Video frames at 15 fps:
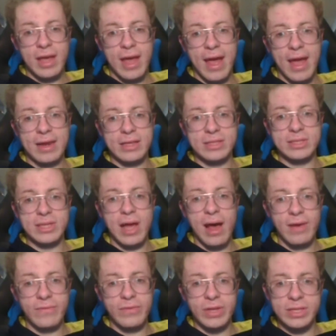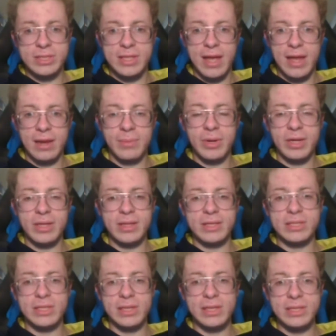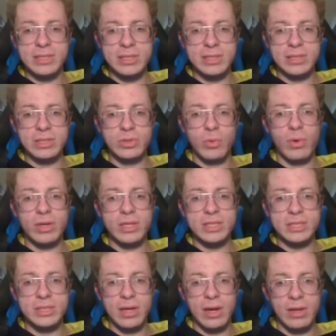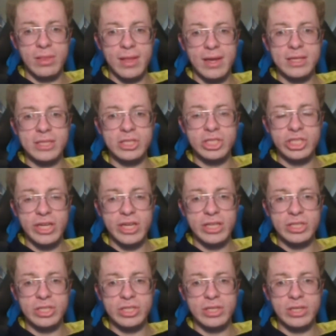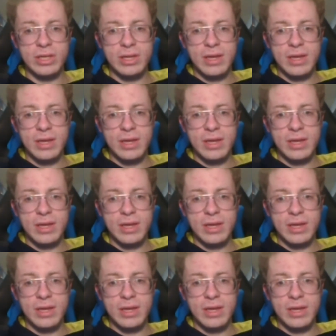and it's obvious to anybody that's listened to what he's done that he's changed.